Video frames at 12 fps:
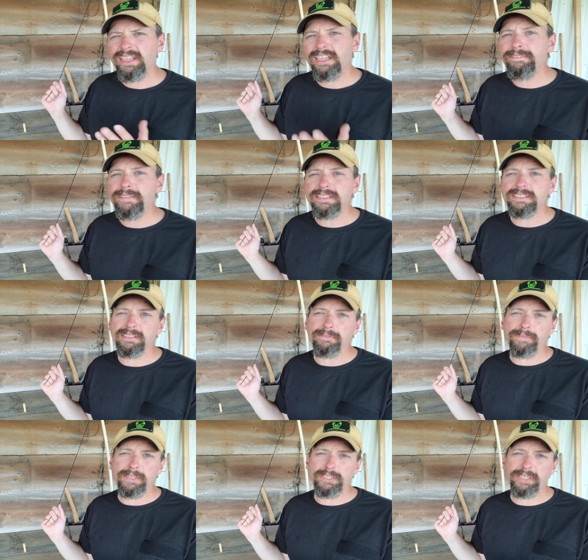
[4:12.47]
If this is a
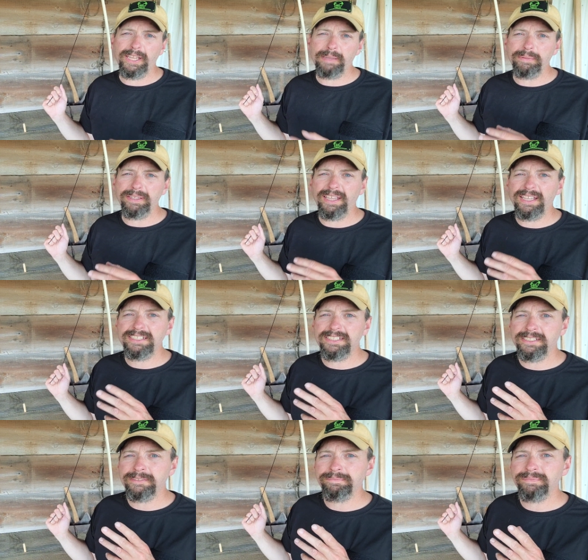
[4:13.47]
fishing
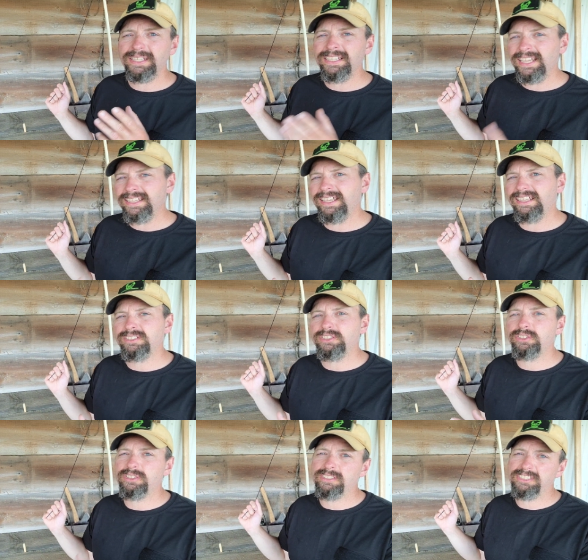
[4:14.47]
application, in that case,
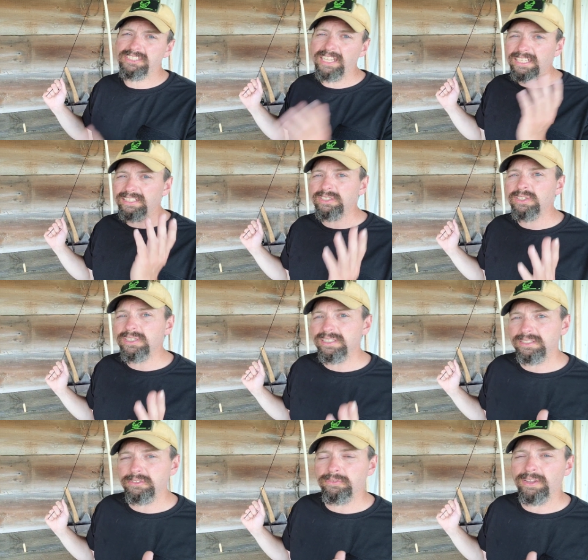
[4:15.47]
setting the hook
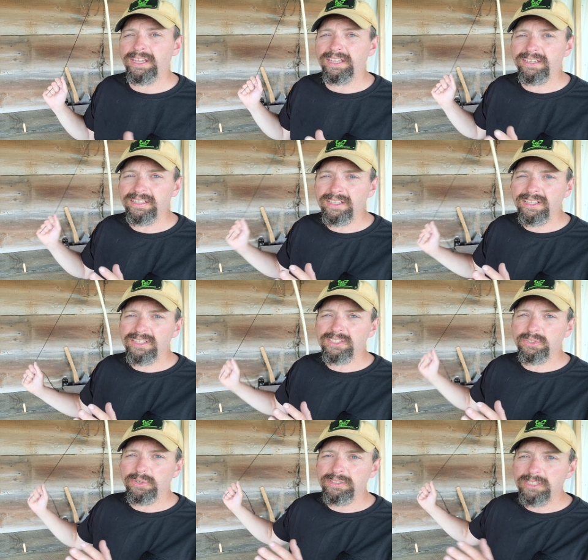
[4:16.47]
is fine.
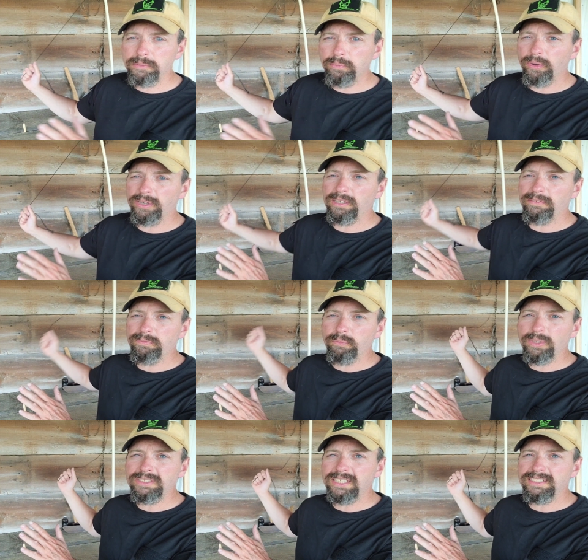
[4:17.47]
So at this point,
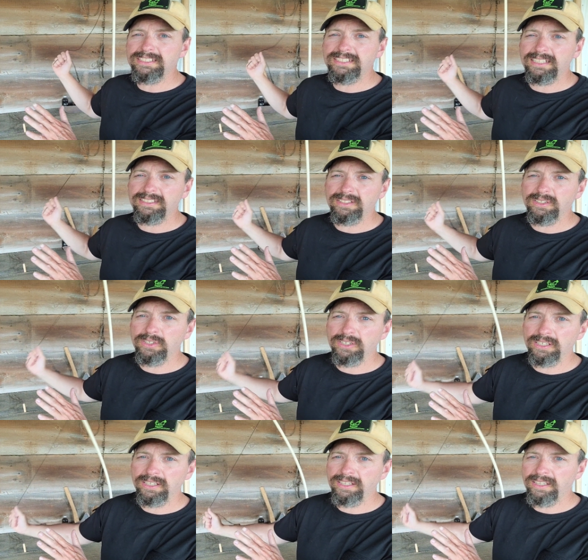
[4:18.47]
once it sets the
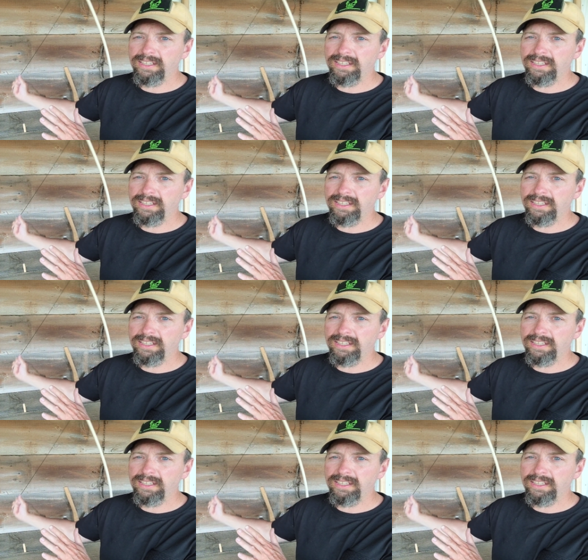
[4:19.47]
hook,